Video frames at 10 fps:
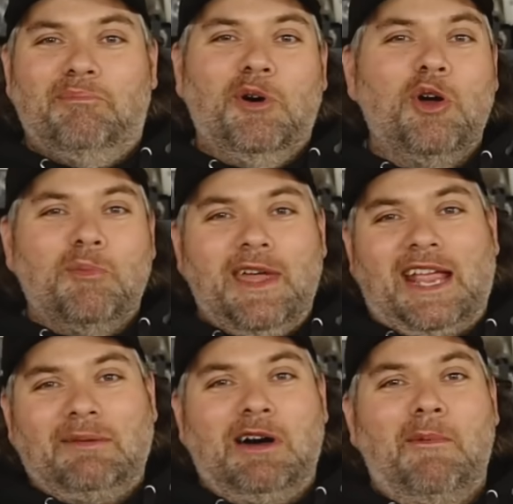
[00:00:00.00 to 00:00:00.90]
boom, they
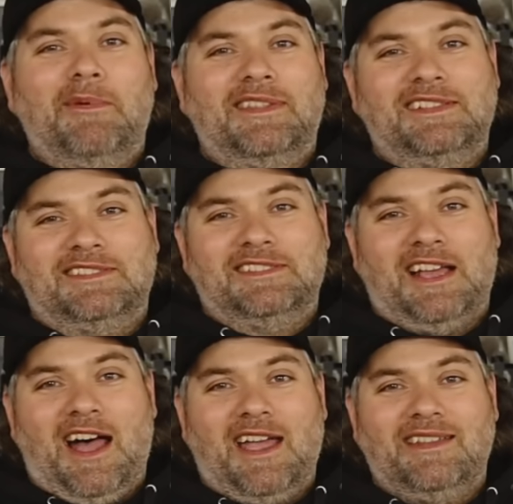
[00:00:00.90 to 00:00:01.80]
come up with this
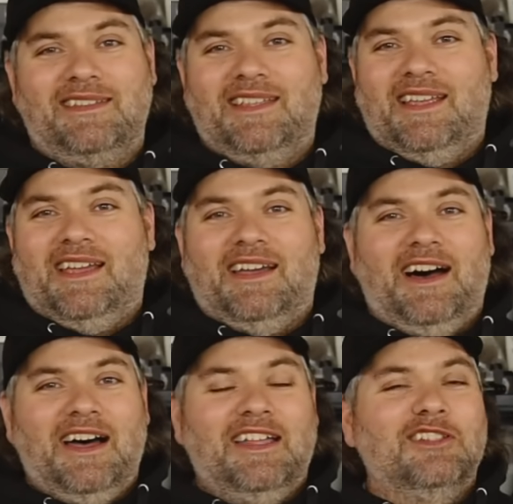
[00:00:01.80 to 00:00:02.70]
design.
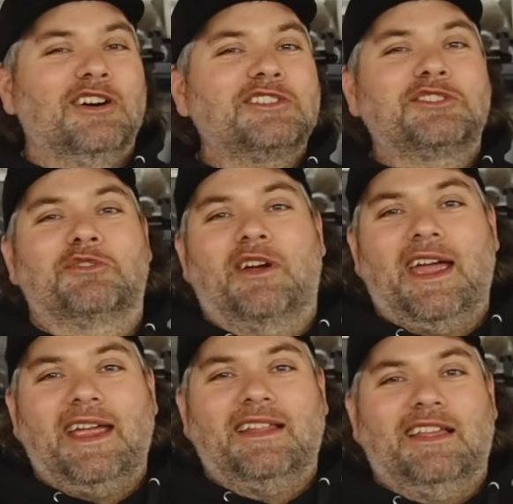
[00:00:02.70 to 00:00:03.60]
It looks
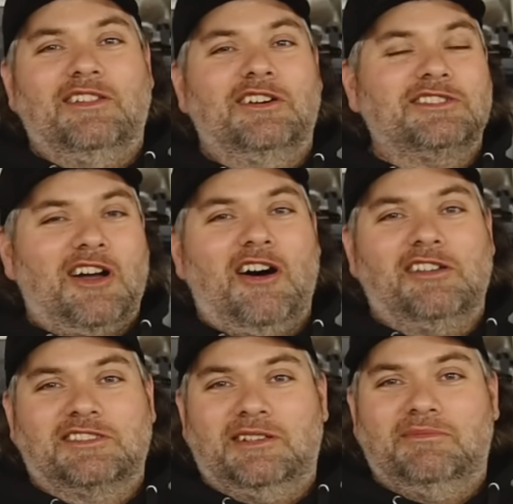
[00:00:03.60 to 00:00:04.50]
great. It looks
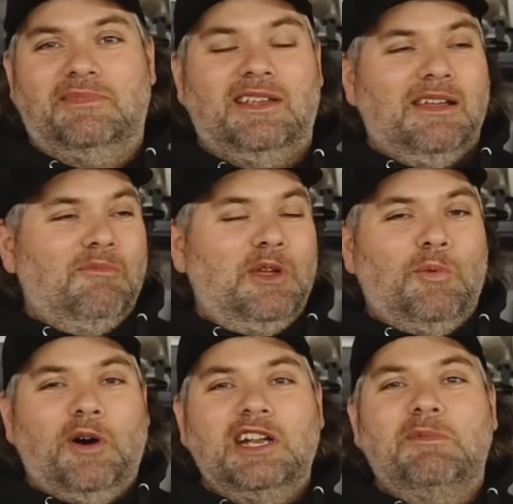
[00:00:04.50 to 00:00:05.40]
awesome. We
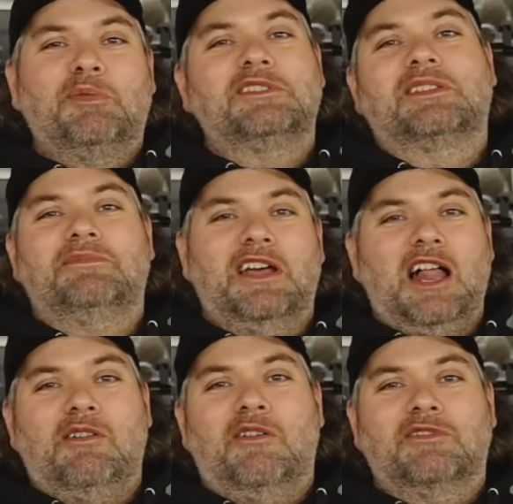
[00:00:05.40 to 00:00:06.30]
wanted to put some
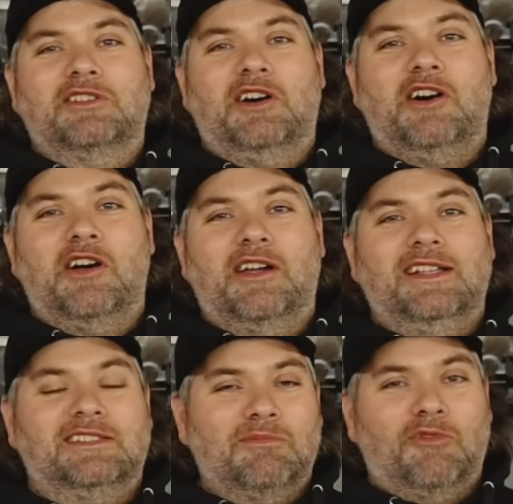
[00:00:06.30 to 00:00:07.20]
yellow on the car
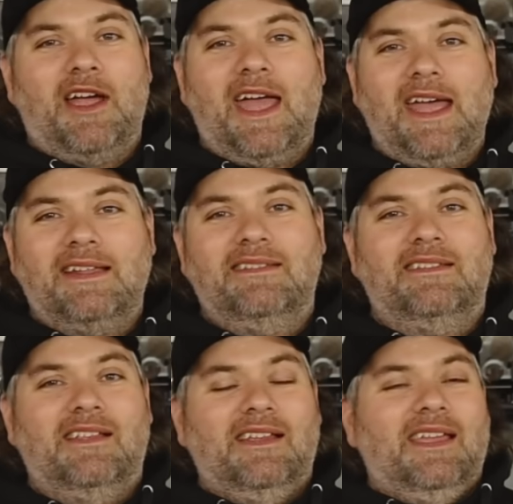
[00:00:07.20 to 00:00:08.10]
and some red.
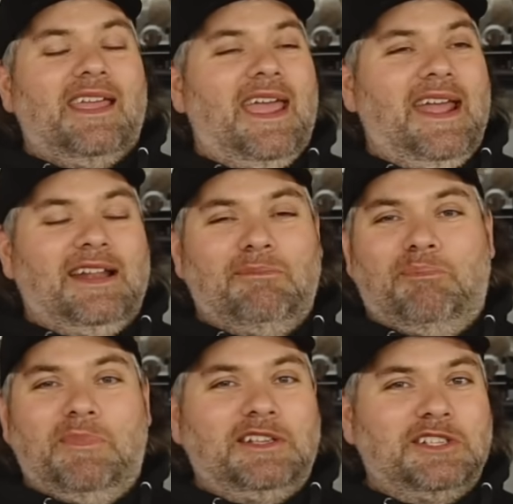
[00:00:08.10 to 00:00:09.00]
and
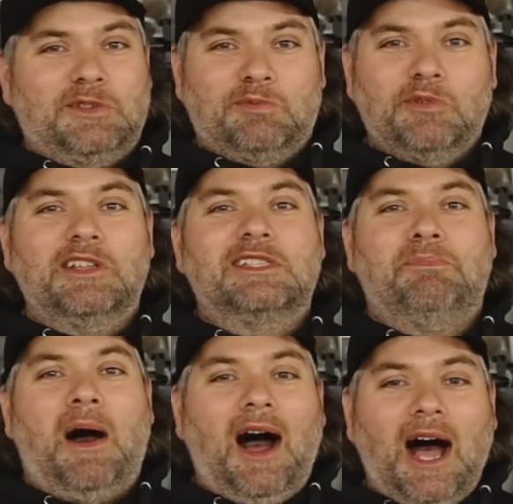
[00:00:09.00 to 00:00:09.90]
it just really
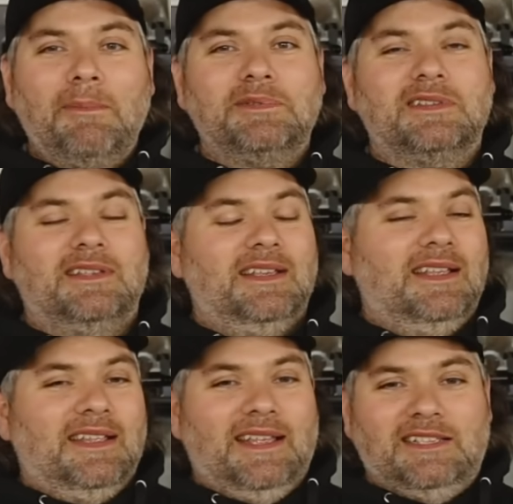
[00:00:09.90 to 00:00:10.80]
pops.
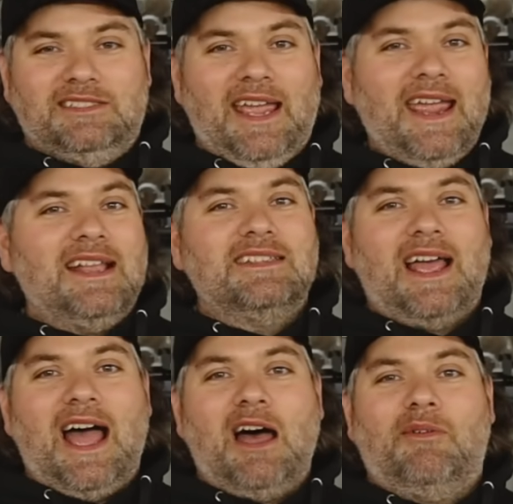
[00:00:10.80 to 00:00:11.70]
It stands
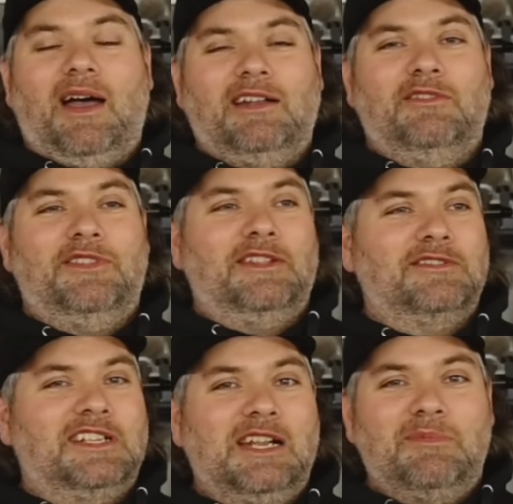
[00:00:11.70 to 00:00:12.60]
out. I don't think
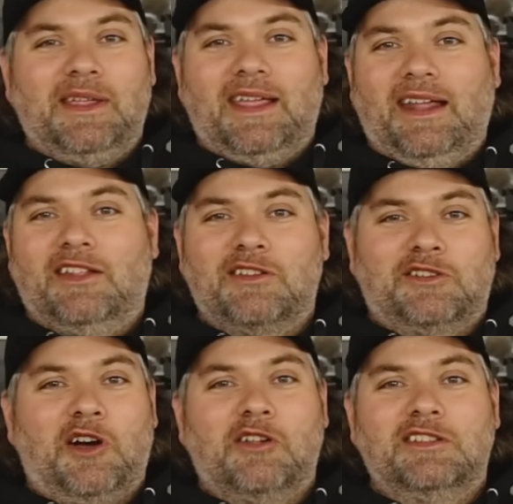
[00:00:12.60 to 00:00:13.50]
there's going to be another
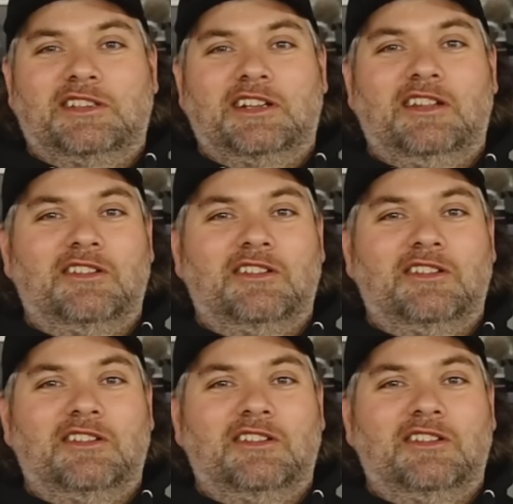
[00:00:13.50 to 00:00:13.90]
car that's going to